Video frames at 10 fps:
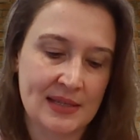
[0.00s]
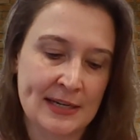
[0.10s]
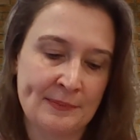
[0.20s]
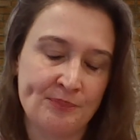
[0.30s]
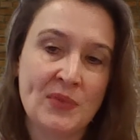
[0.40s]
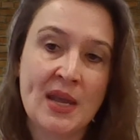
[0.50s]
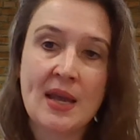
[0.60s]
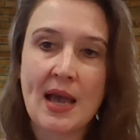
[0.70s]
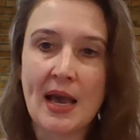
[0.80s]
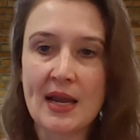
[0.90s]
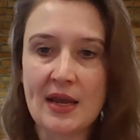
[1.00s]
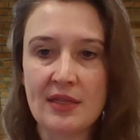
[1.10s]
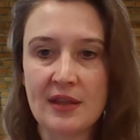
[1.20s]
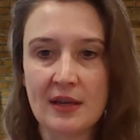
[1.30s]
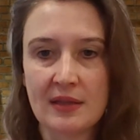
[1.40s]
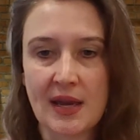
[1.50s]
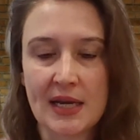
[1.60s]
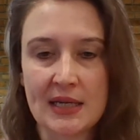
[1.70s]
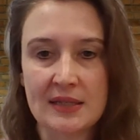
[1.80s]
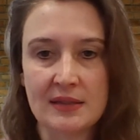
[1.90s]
And I think that